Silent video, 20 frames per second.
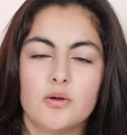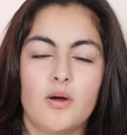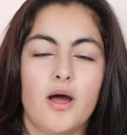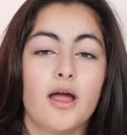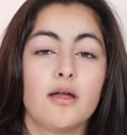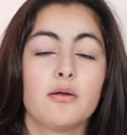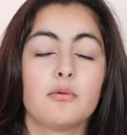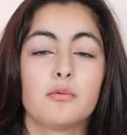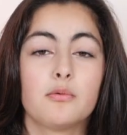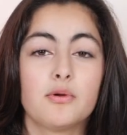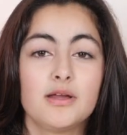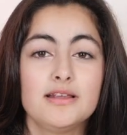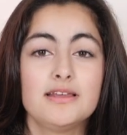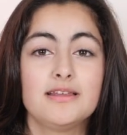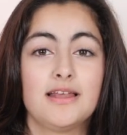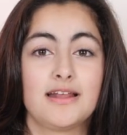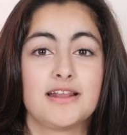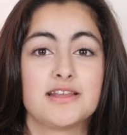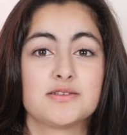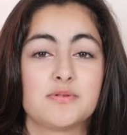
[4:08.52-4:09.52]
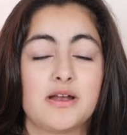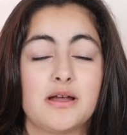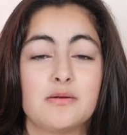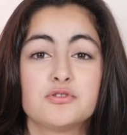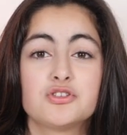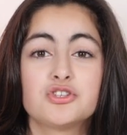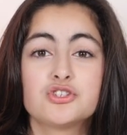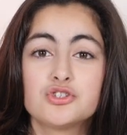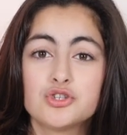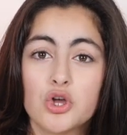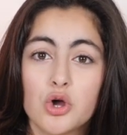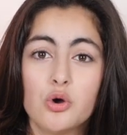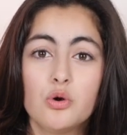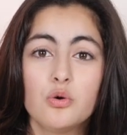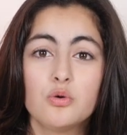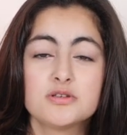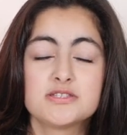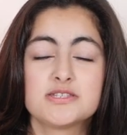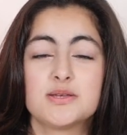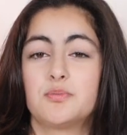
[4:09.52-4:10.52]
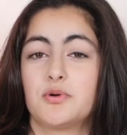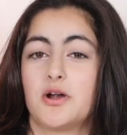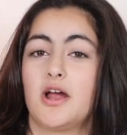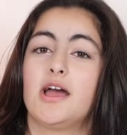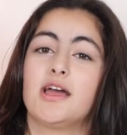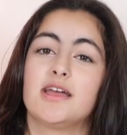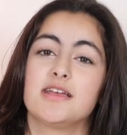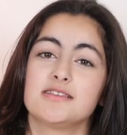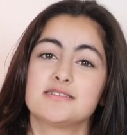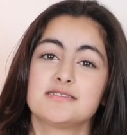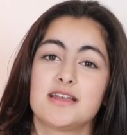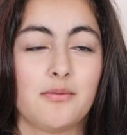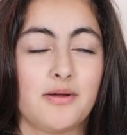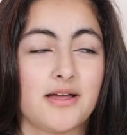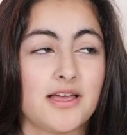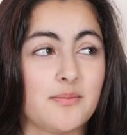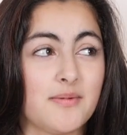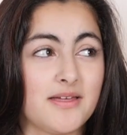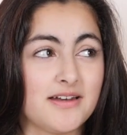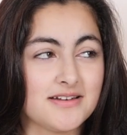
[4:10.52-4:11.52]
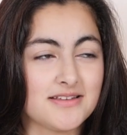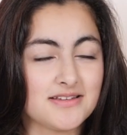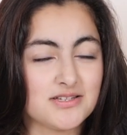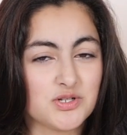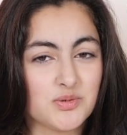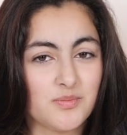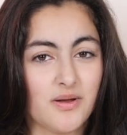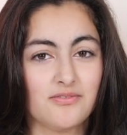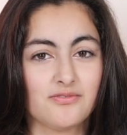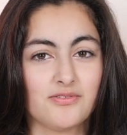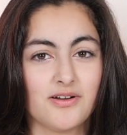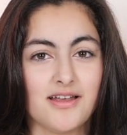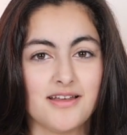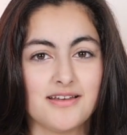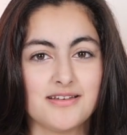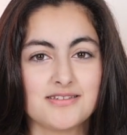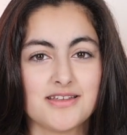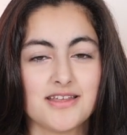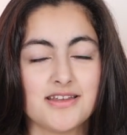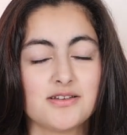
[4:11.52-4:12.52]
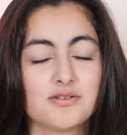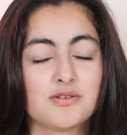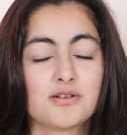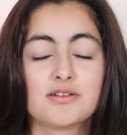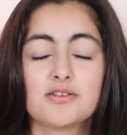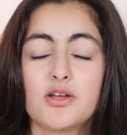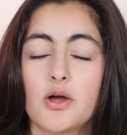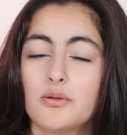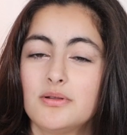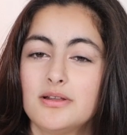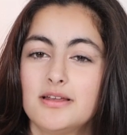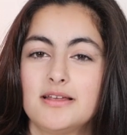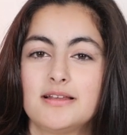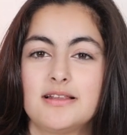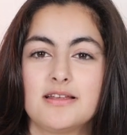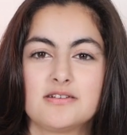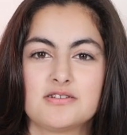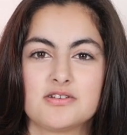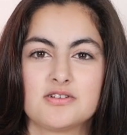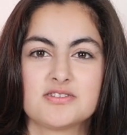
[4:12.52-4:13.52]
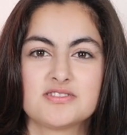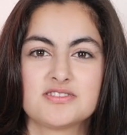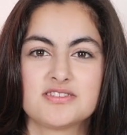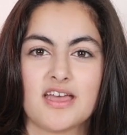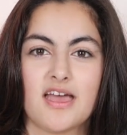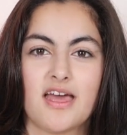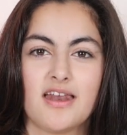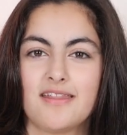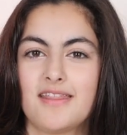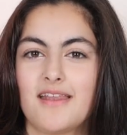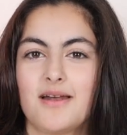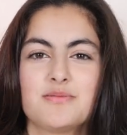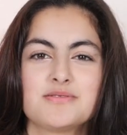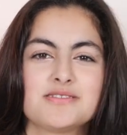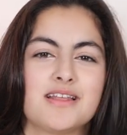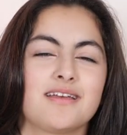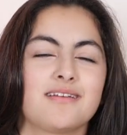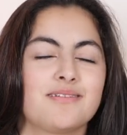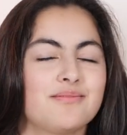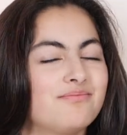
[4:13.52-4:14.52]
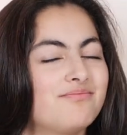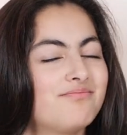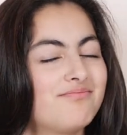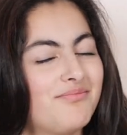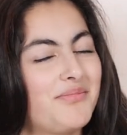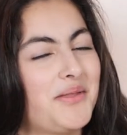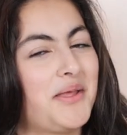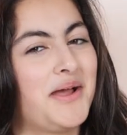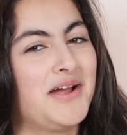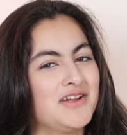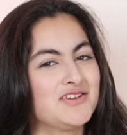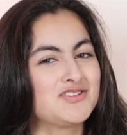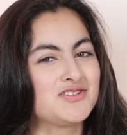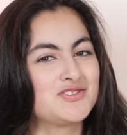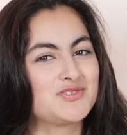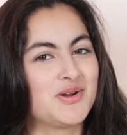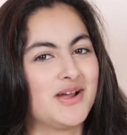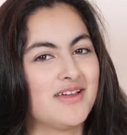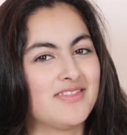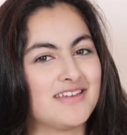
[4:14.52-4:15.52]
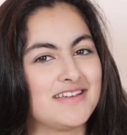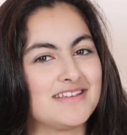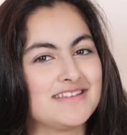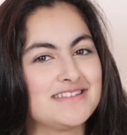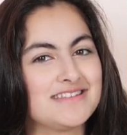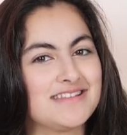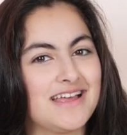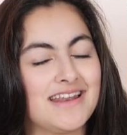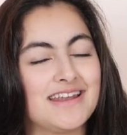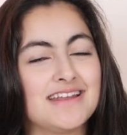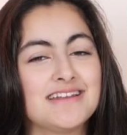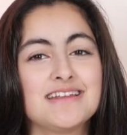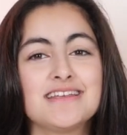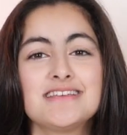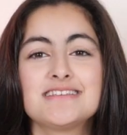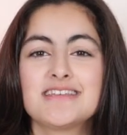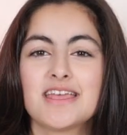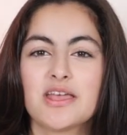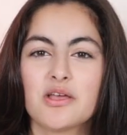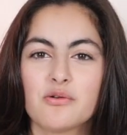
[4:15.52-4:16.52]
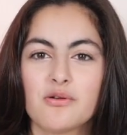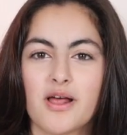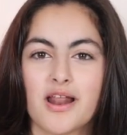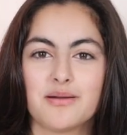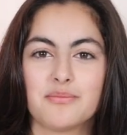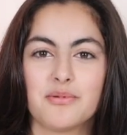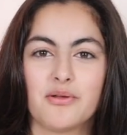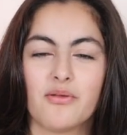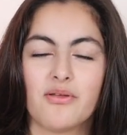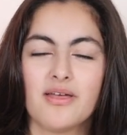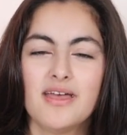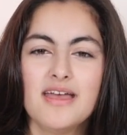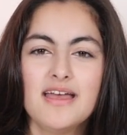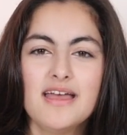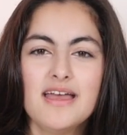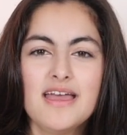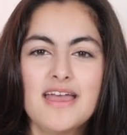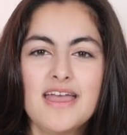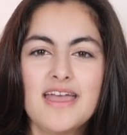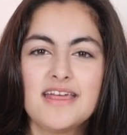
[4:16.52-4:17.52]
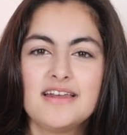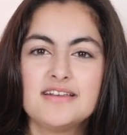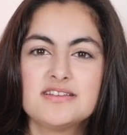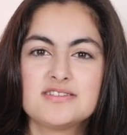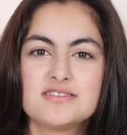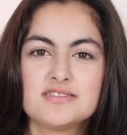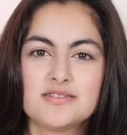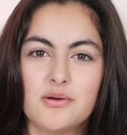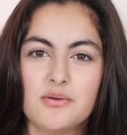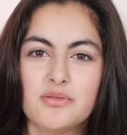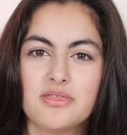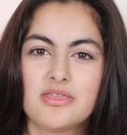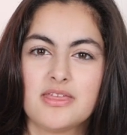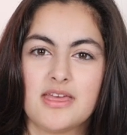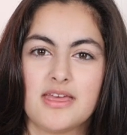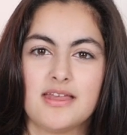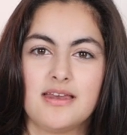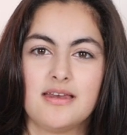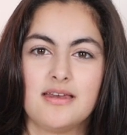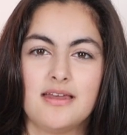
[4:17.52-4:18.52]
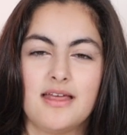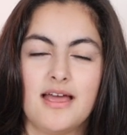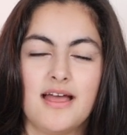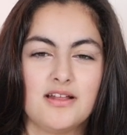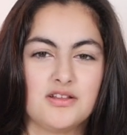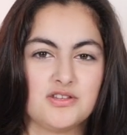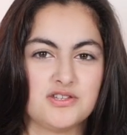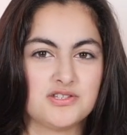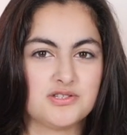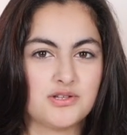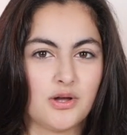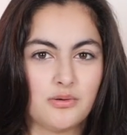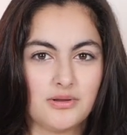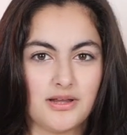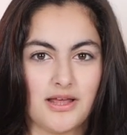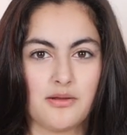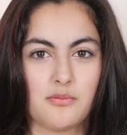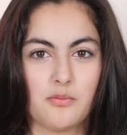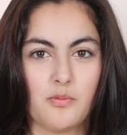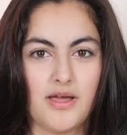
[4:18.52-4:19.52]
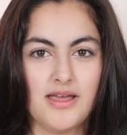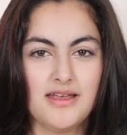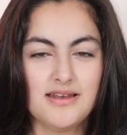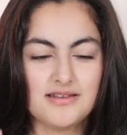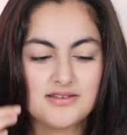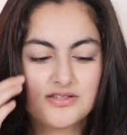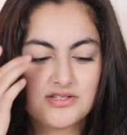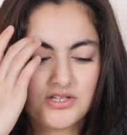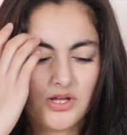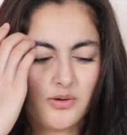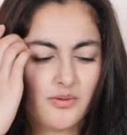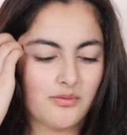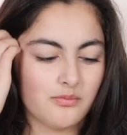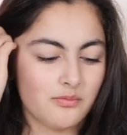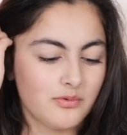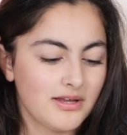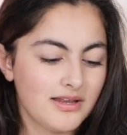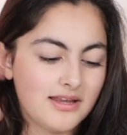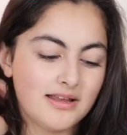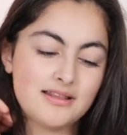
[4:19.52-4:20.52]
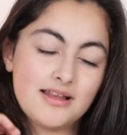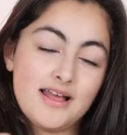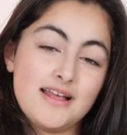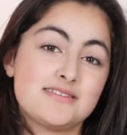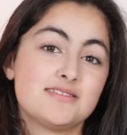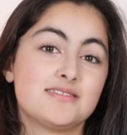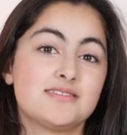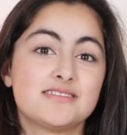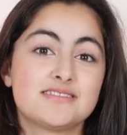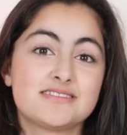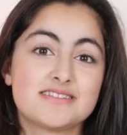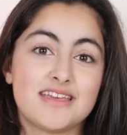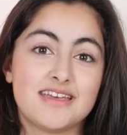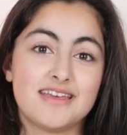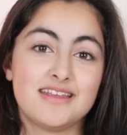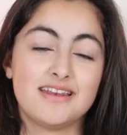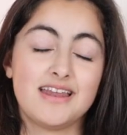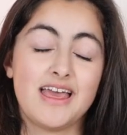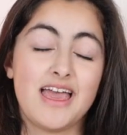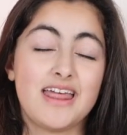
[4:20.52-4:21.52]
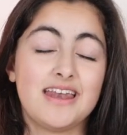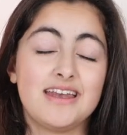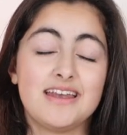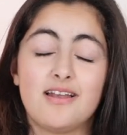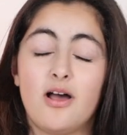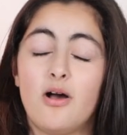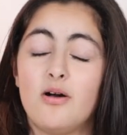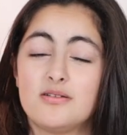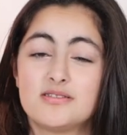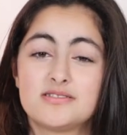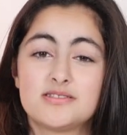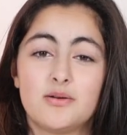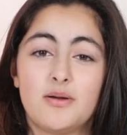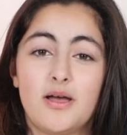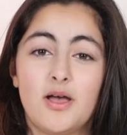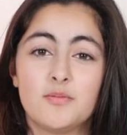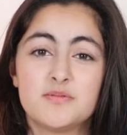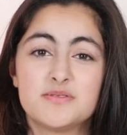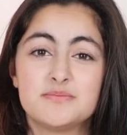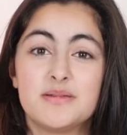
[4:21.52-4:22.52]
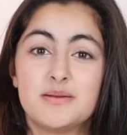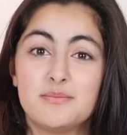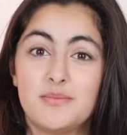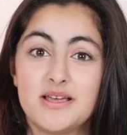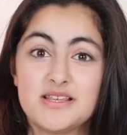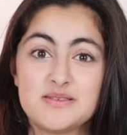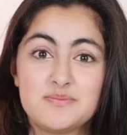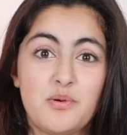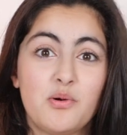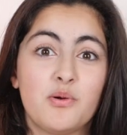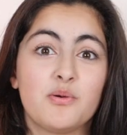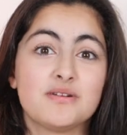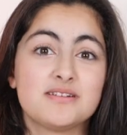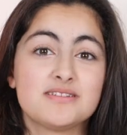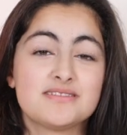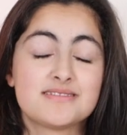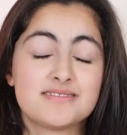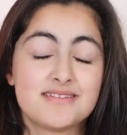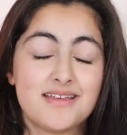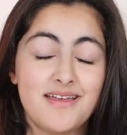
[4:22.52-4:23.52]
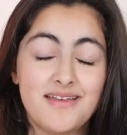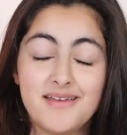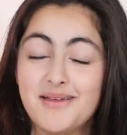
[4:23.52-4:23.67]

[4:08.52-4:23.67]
know, I really like this one. I was so surprised. I recommended it to my friend and it totally cleared her skin. And then I was like, I should try this, and it is incredible. It is so thin and so lightweight, so it really glides on the skin, and it also helps minimize pores,